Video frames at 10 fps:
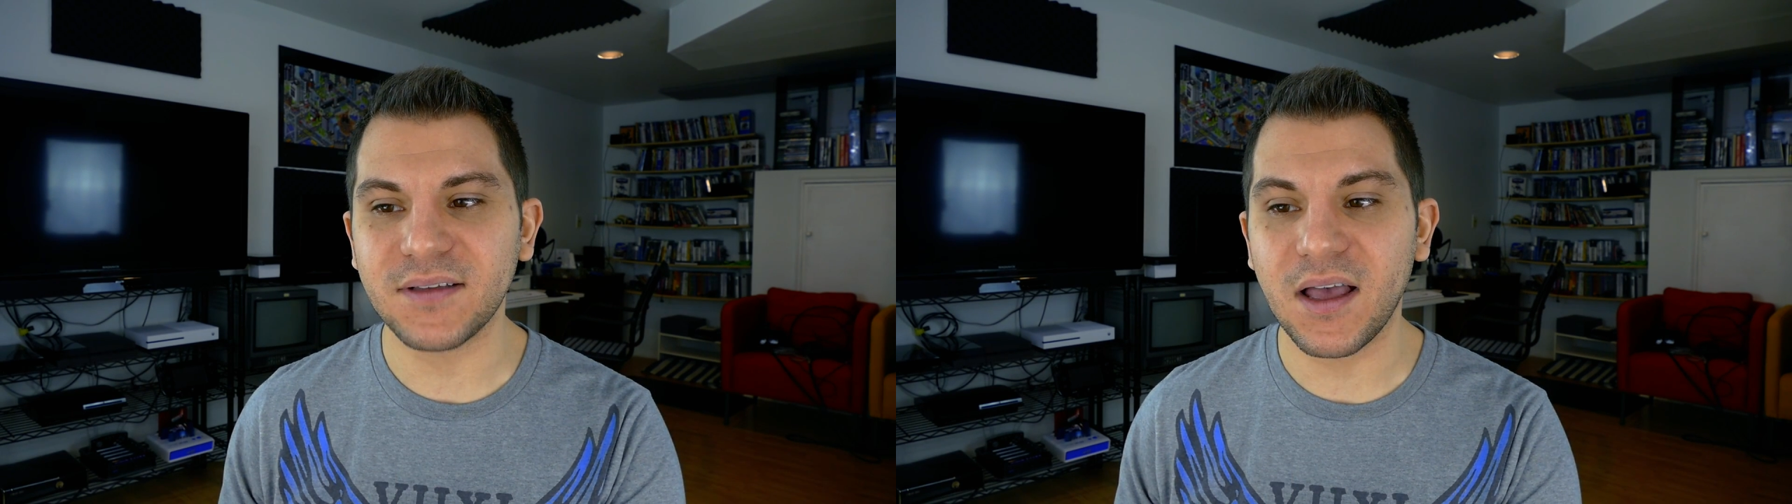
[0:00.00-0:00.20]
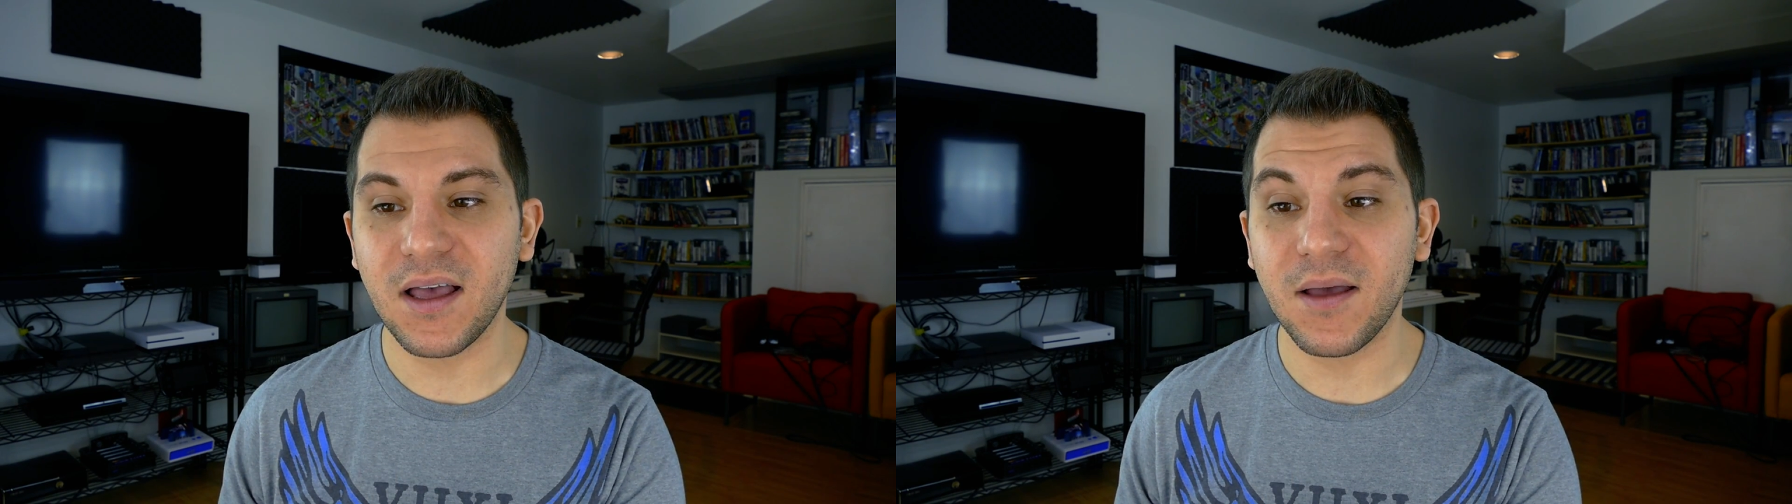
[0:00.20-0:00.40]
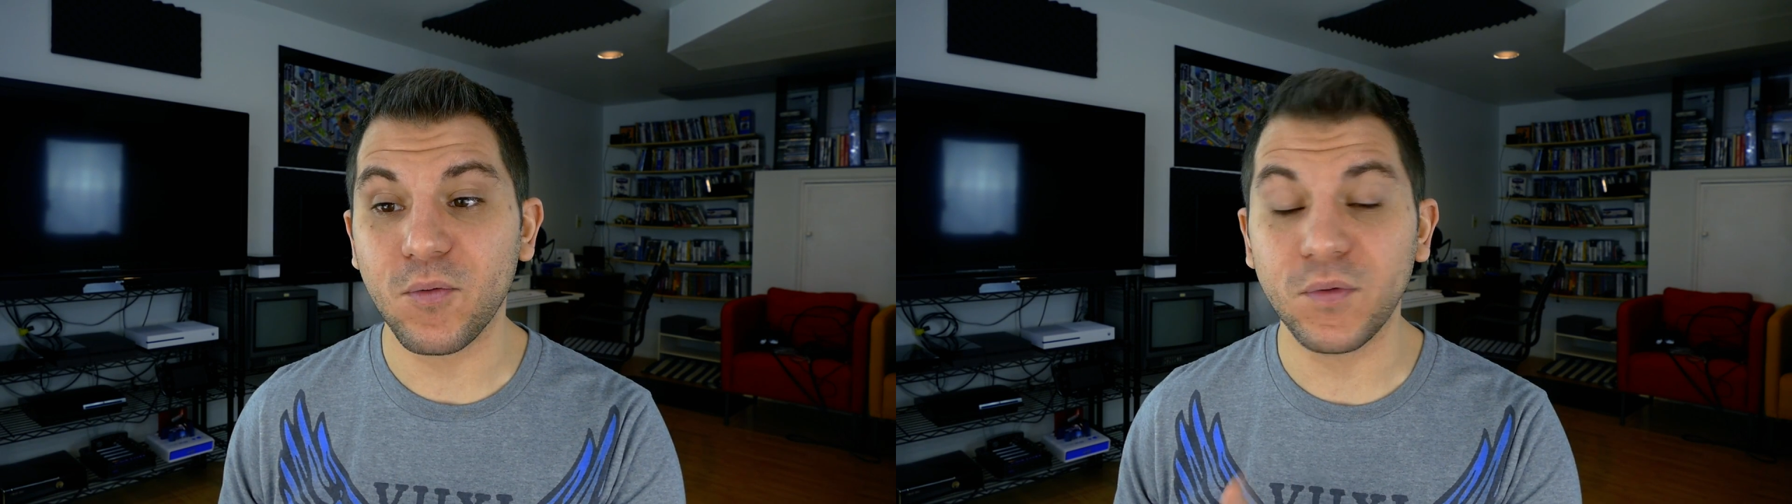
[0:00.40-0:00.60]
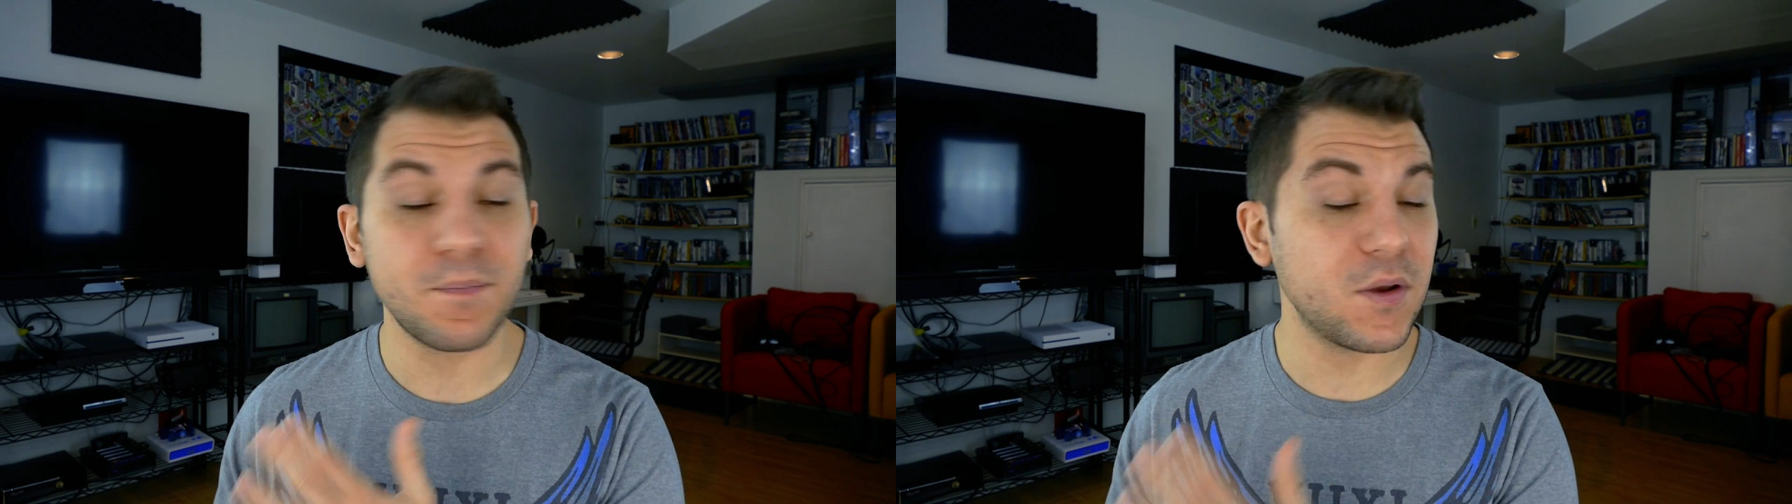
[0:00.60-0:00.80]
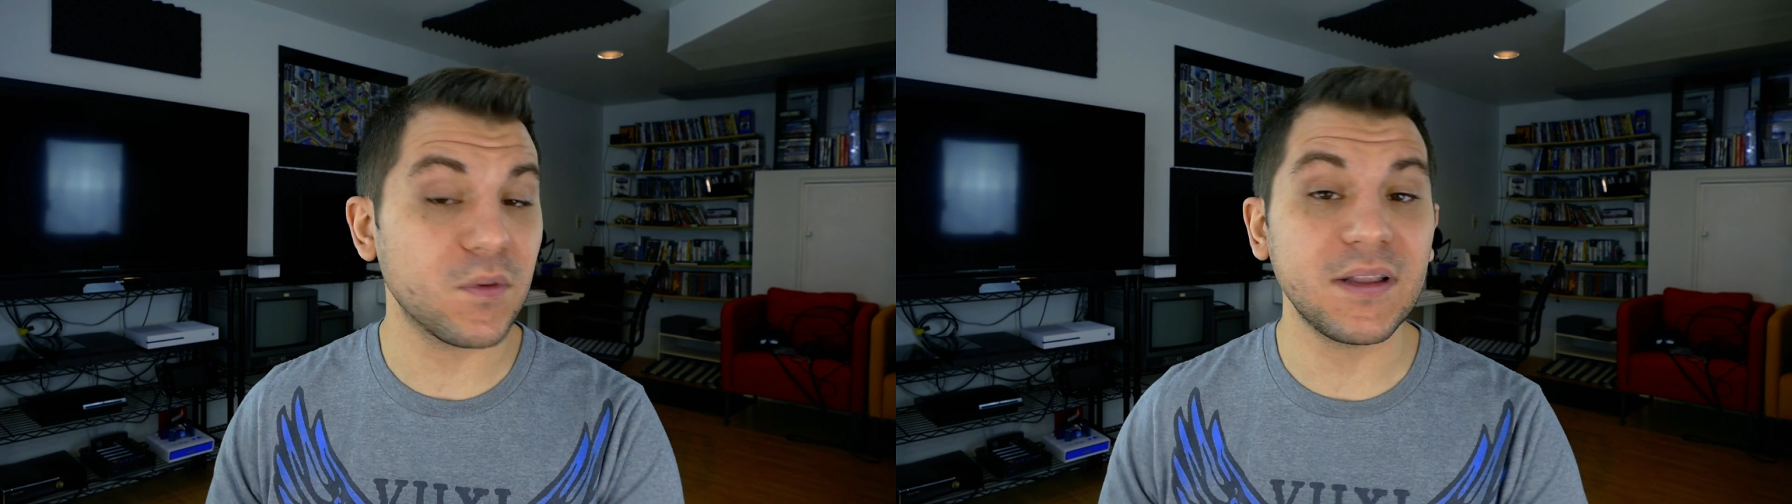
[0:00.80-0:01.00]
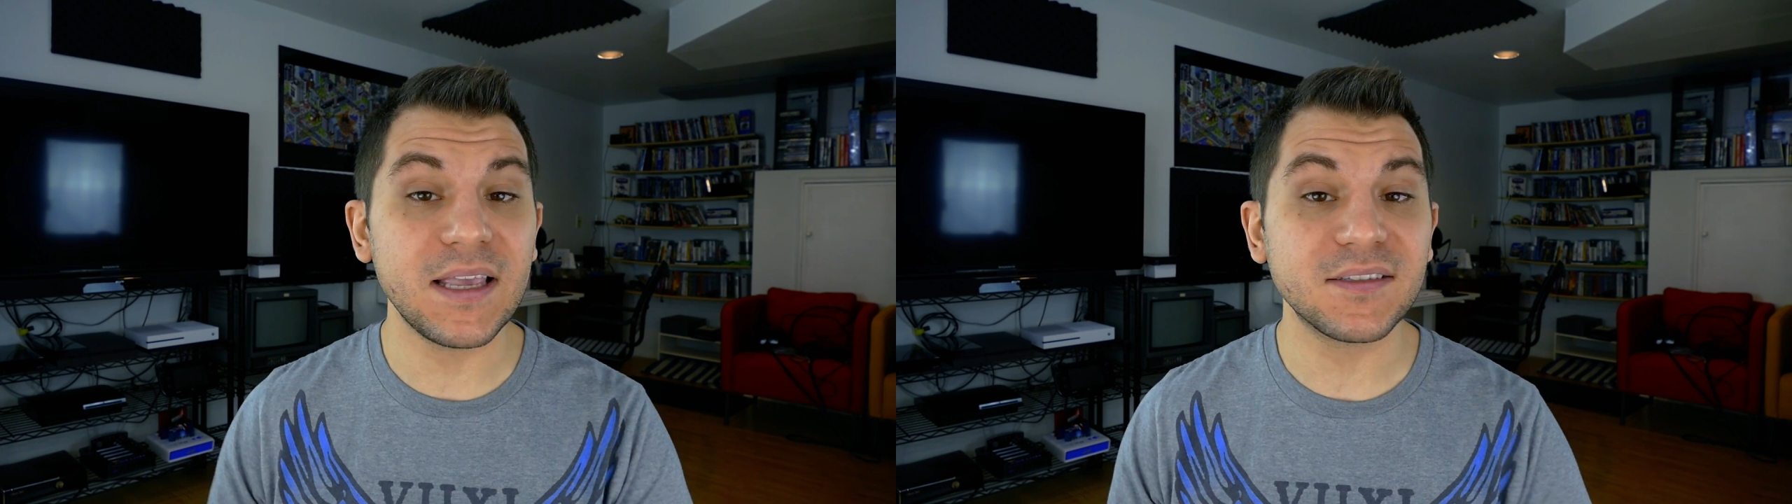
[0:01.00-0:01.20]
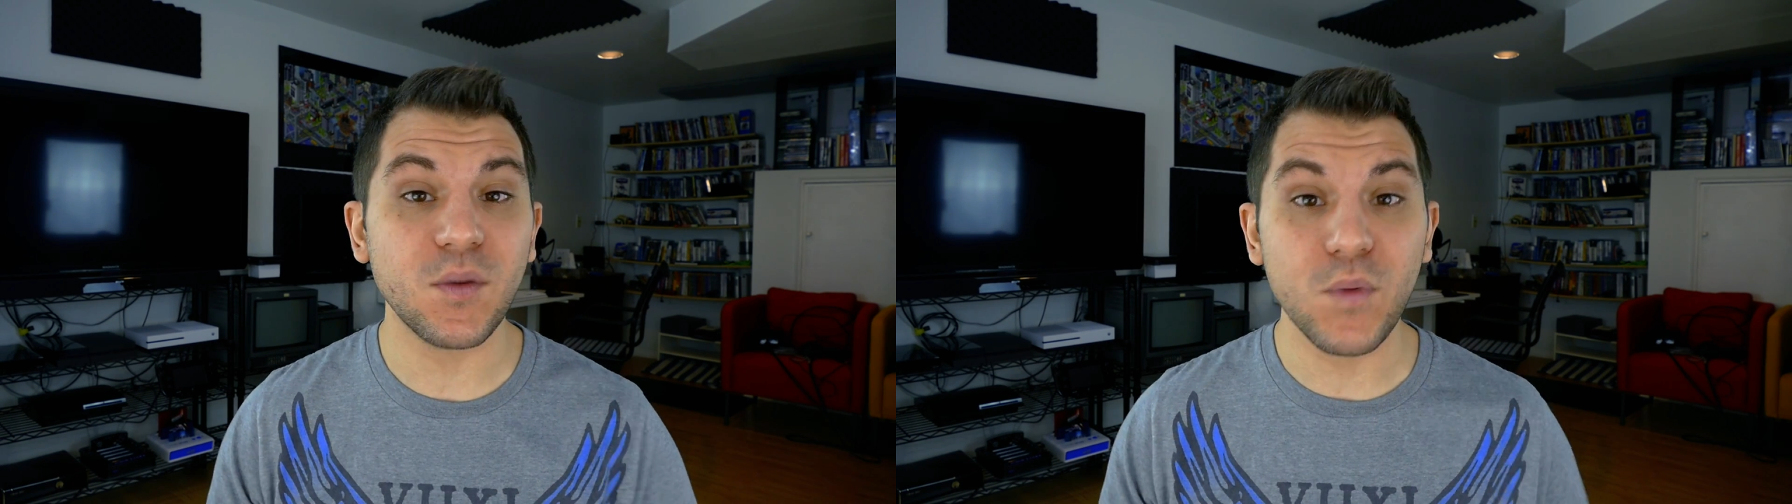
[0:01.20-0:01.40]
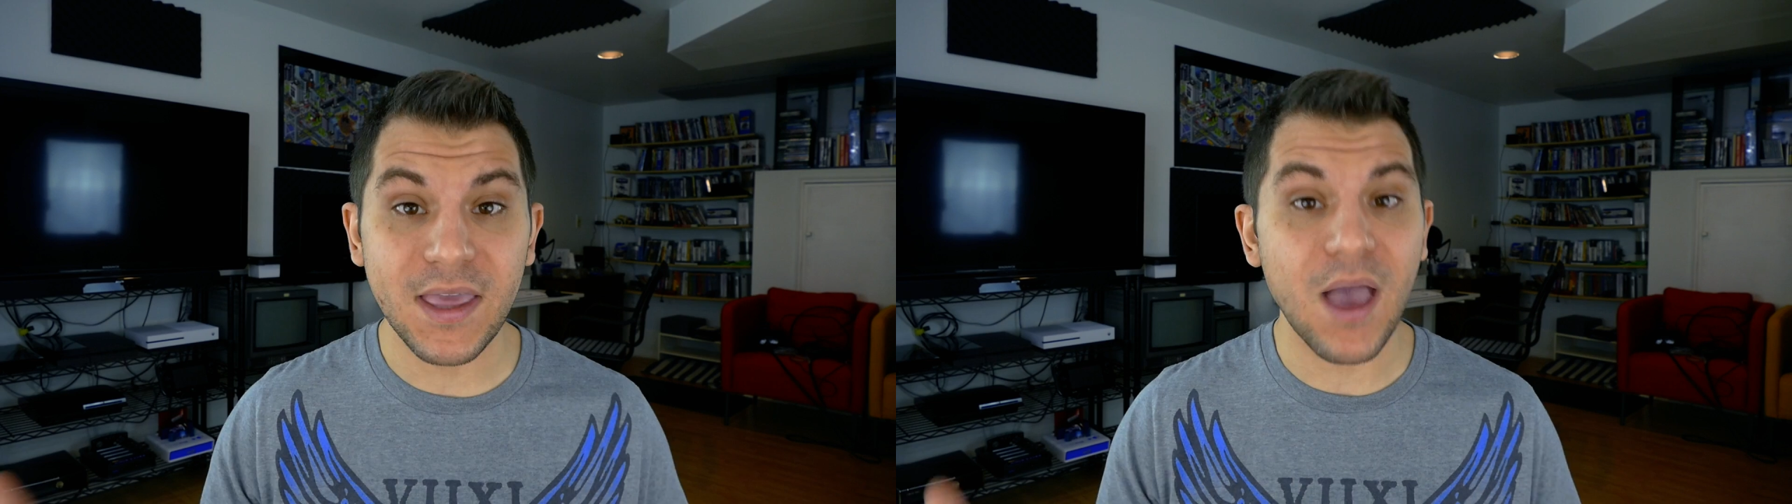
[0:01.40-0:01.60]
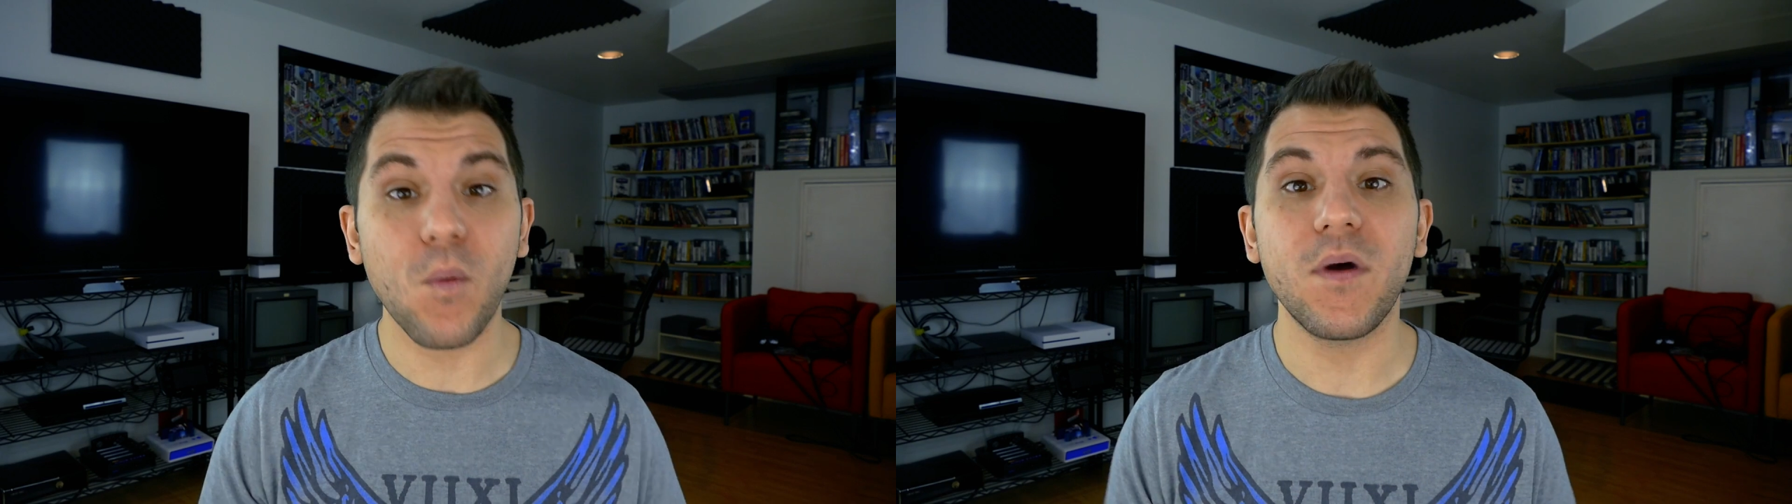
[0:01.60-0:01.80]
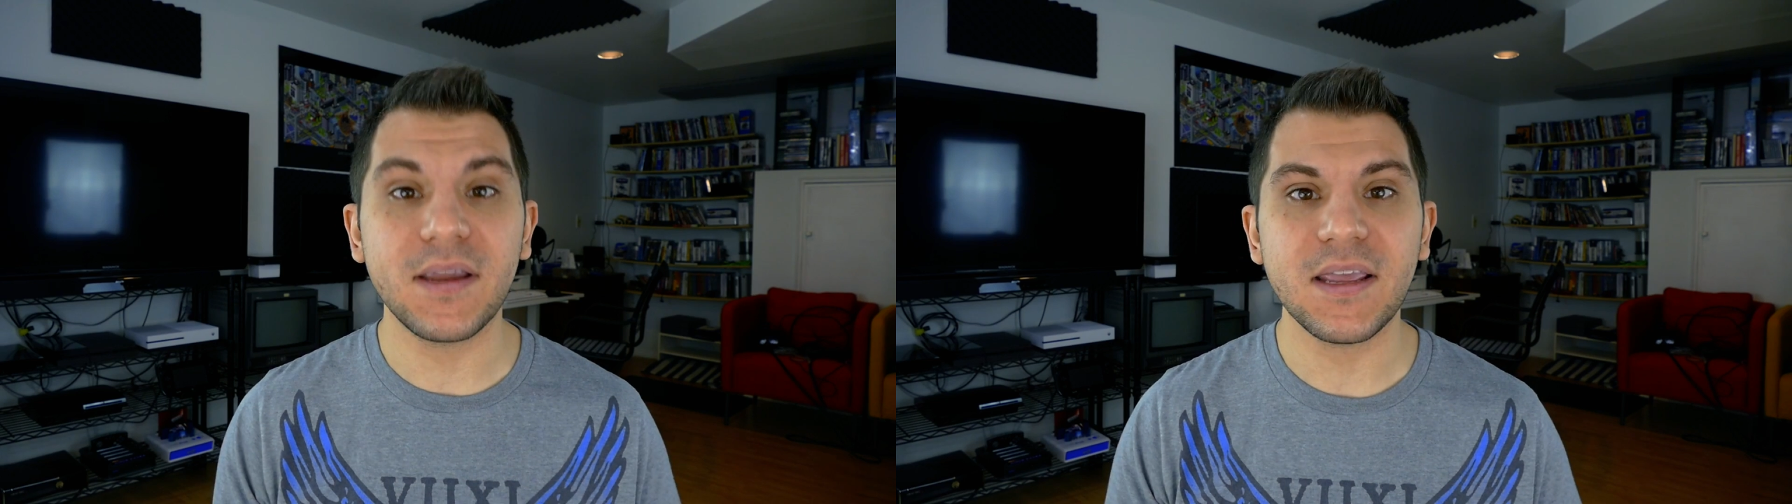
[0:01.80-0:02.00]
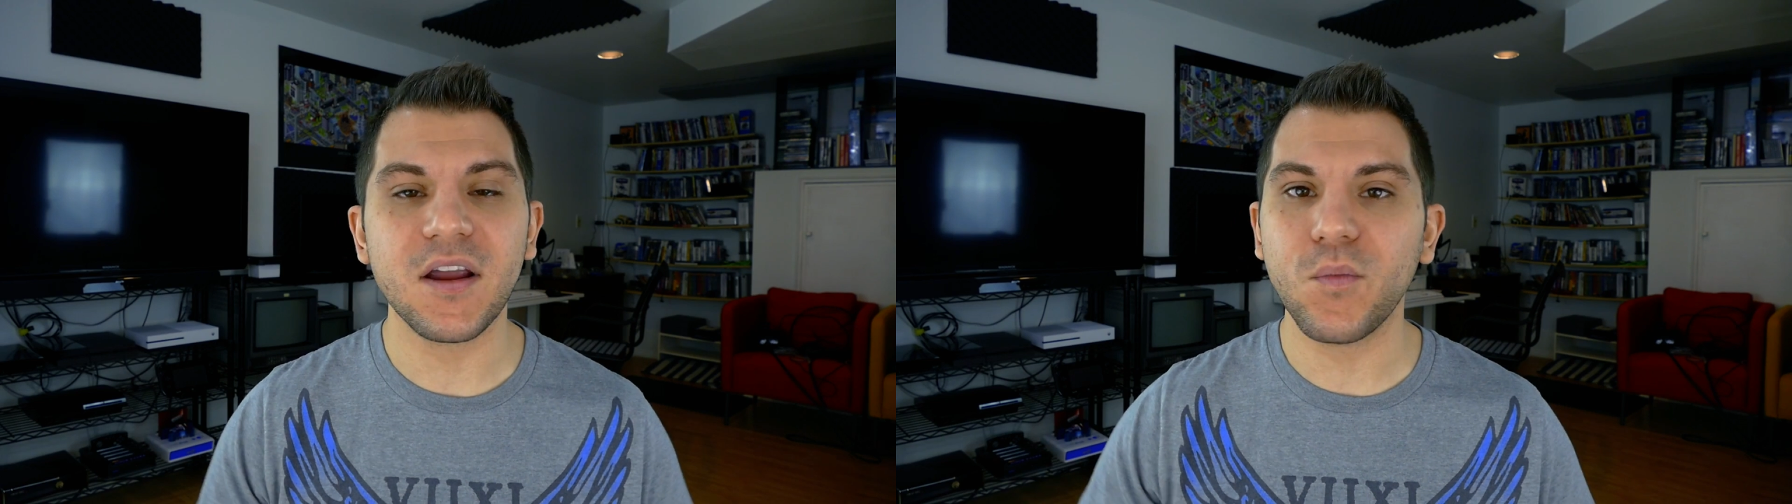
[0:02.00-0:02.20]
been released and we get one here,